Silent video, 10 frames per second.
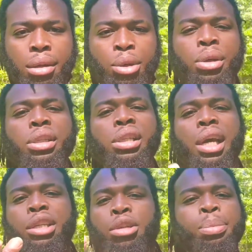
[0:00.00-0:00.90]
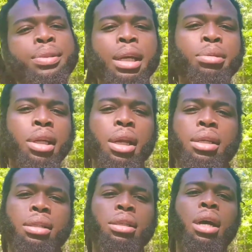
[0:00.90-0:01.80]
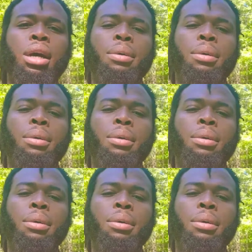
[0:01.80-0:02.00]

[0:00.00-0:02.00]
You can change your perception at any time.